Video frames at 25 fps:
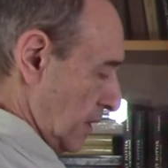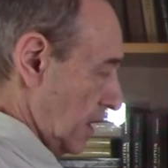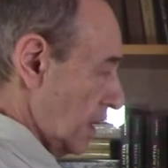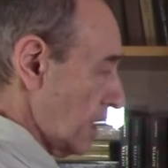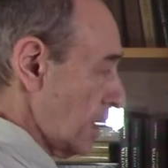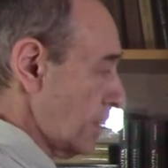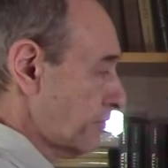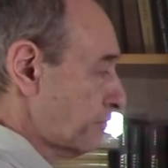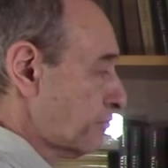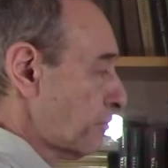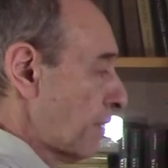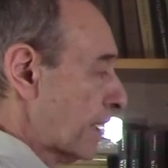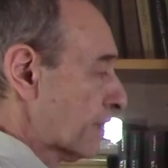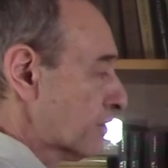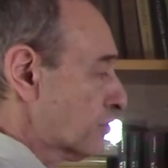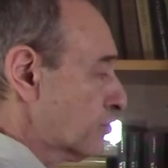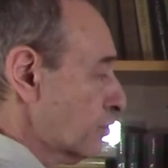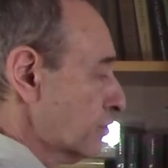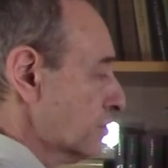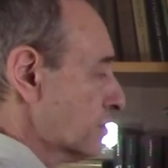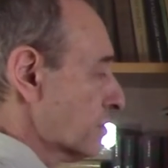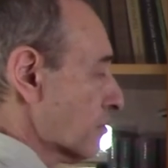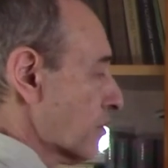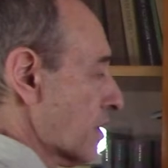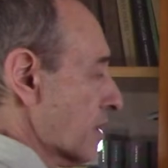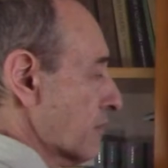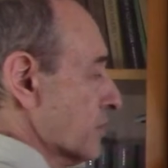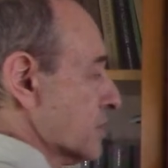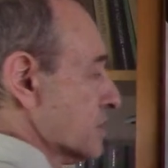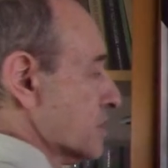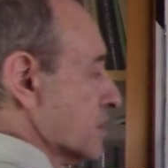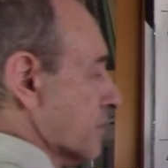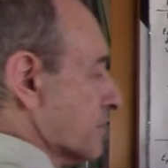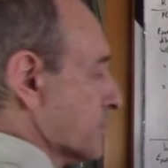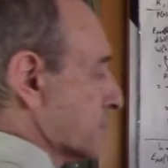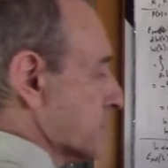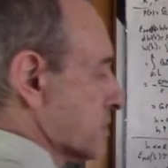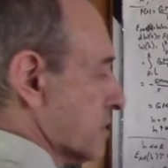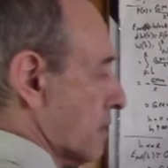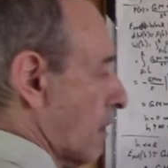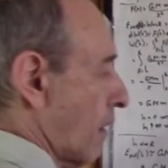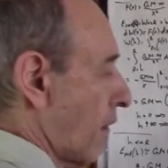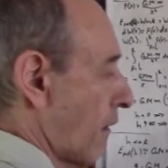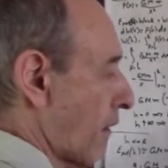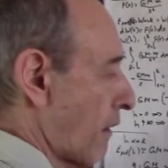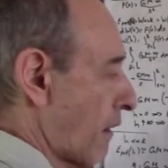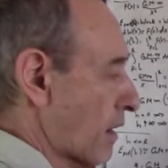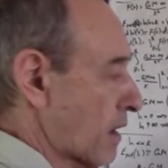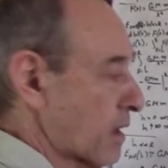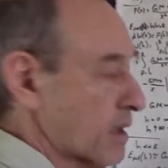if my two derivatives
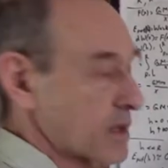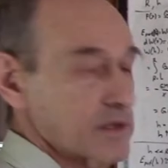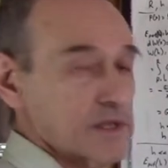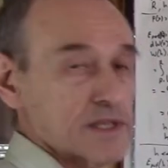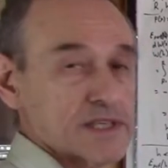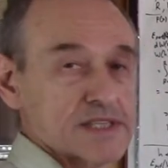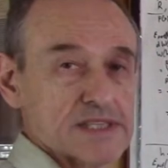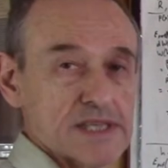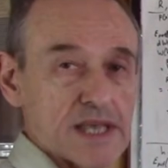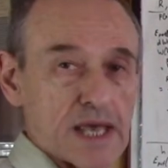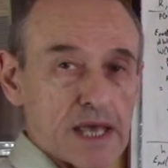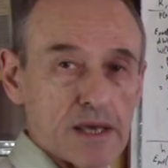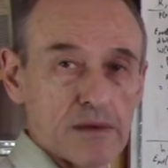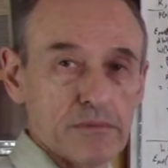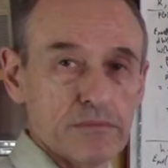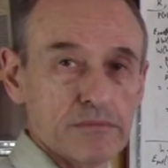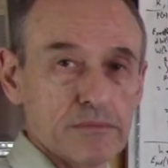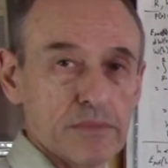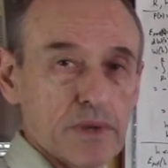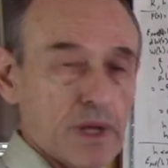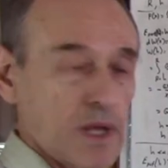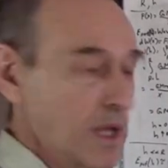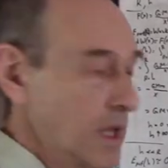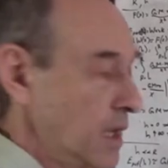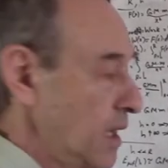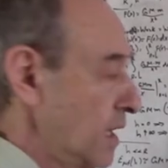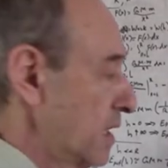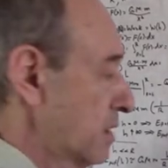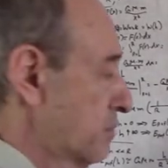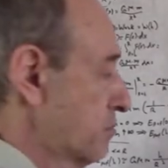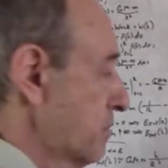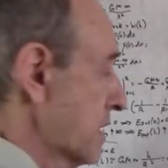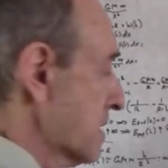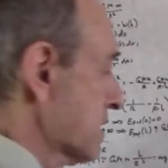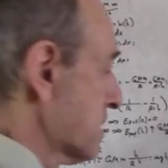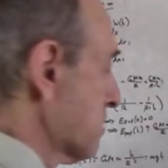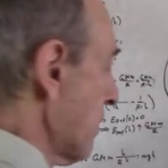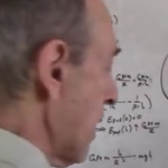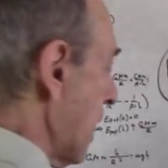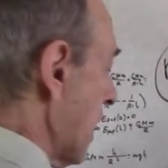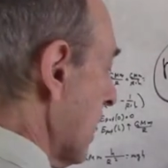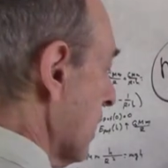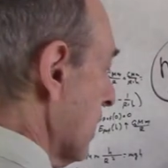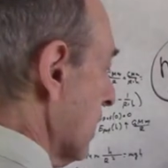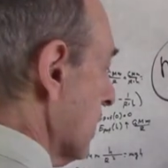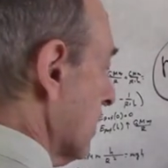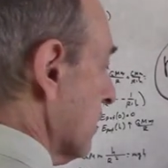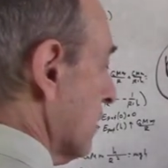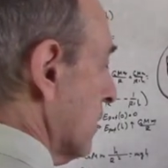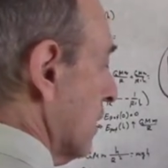are the same, it means
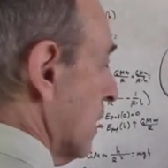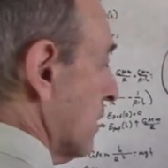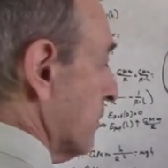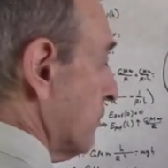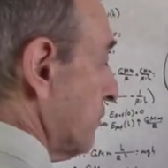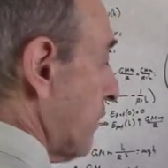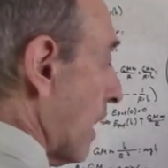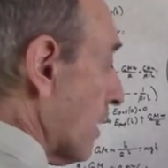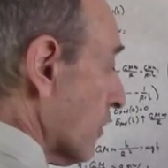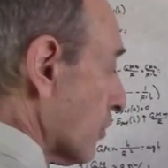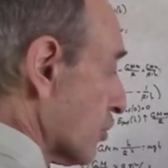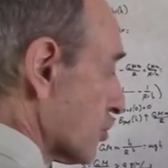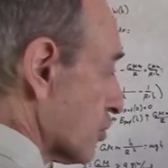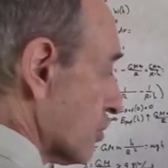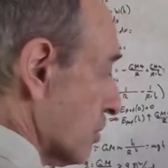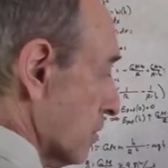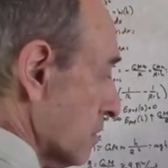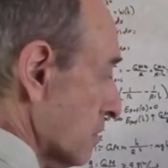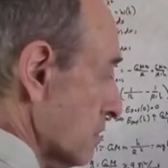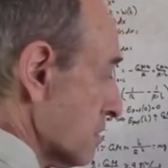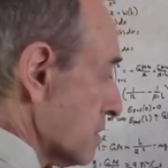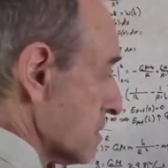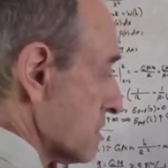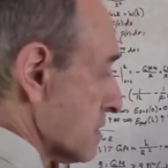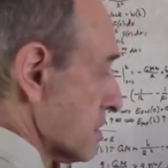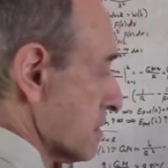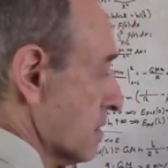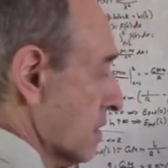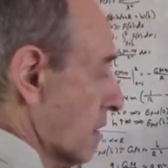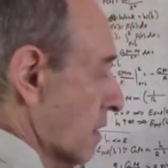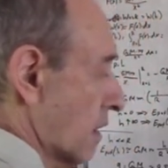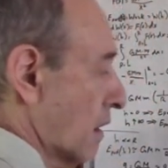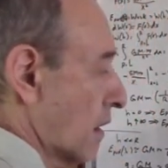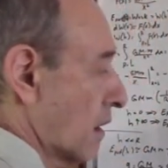my functions